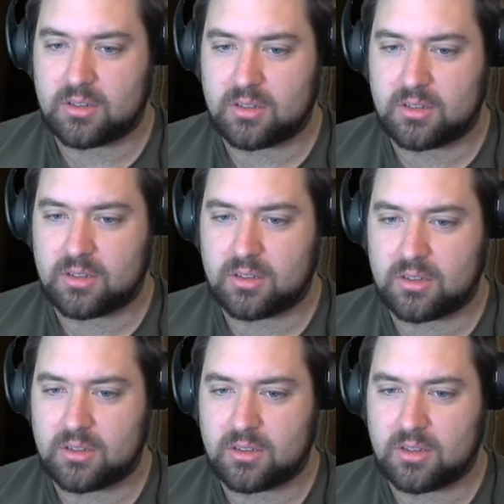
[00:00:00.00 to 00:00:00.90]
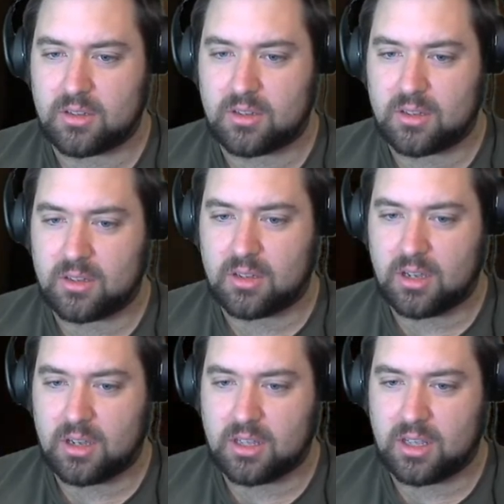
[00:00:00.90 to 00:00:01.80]

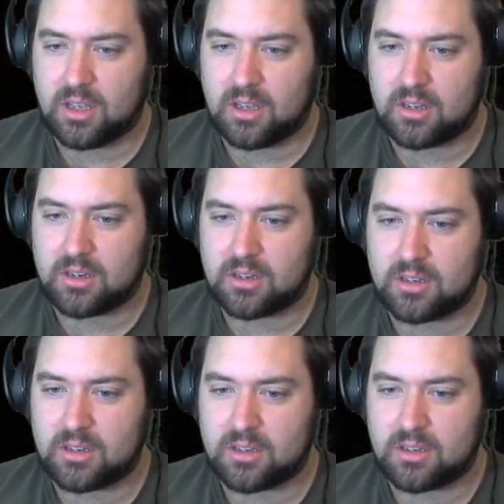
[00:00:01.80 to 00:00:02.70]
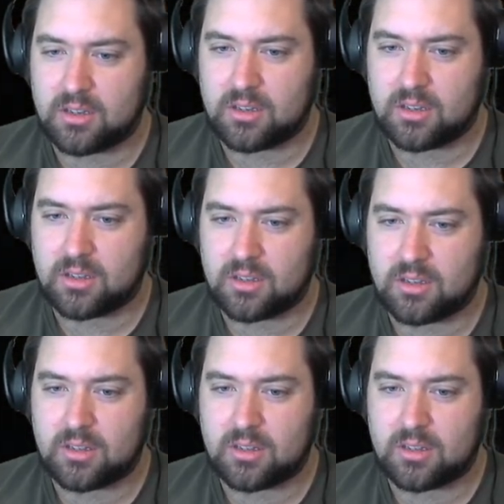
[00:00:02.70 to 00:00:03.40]
(no one is talking)